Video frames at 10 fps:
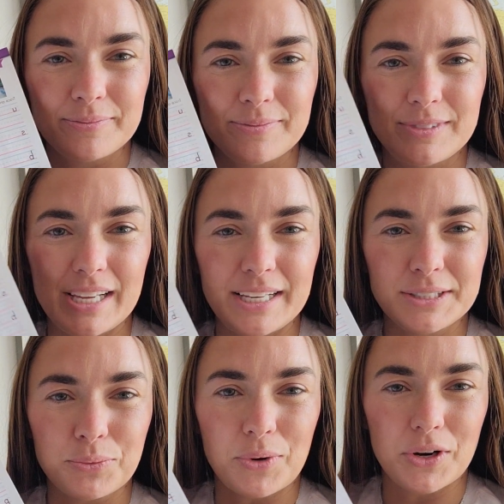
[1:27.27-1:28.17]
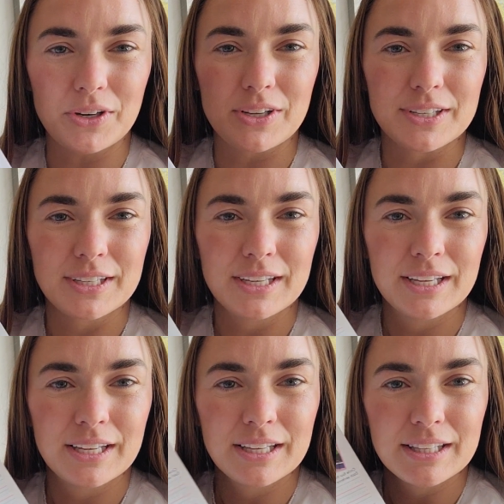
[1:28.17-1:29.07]
day's work.
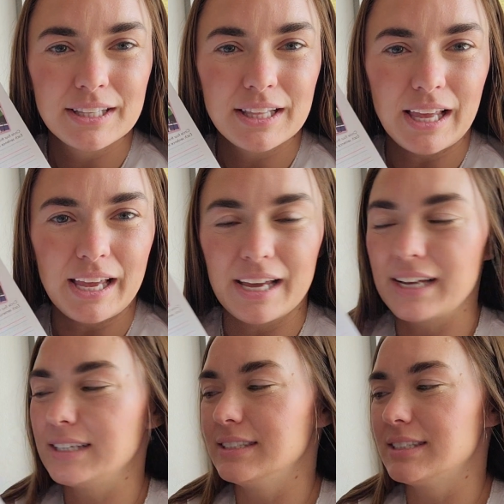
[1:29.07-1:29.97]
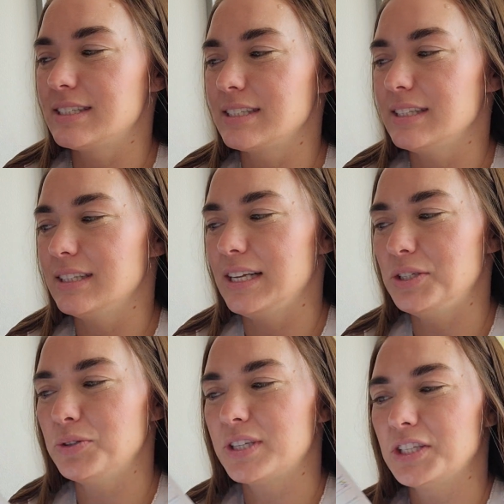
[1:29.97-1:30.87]
And they
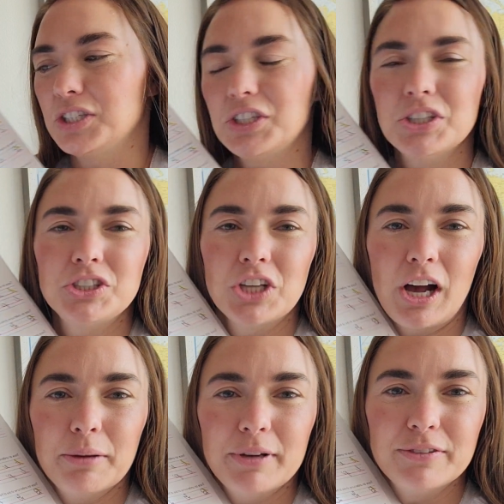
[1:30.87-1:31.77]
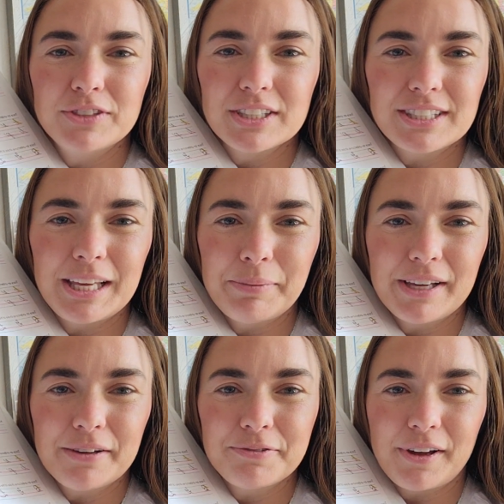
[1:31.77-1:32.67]
do such a good job of just keeping
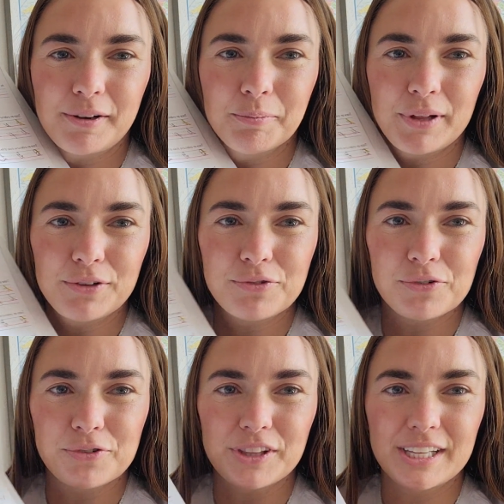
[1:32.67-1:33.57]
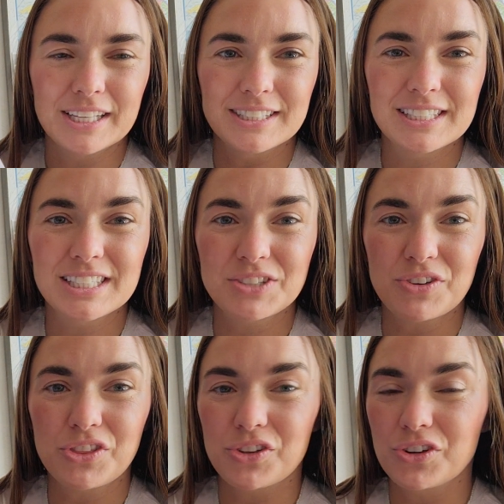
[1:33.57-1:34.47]
it fun and playful for the kids. This is
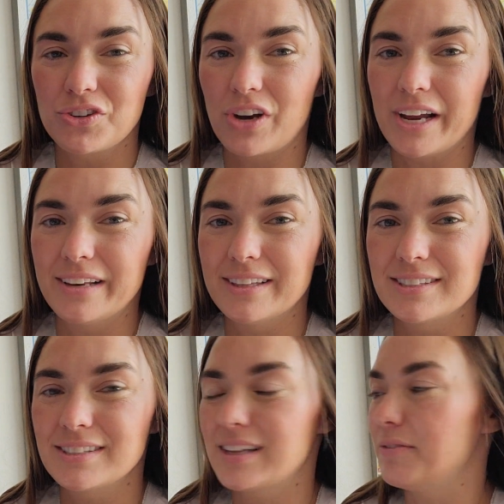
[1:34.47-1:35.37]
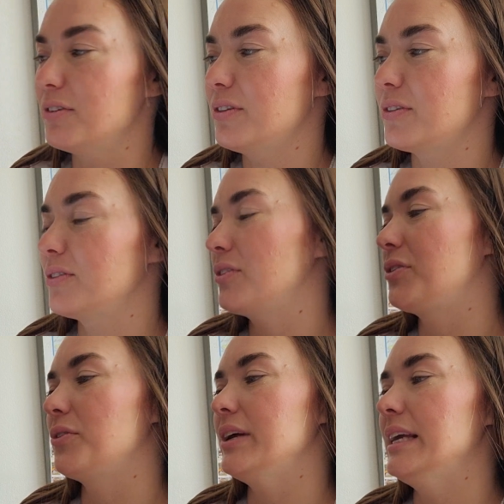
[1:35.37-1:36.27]
for 3rd grade. This is level
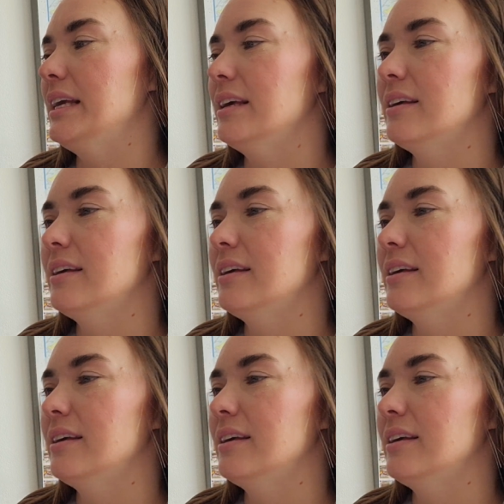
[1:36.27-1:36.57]
3.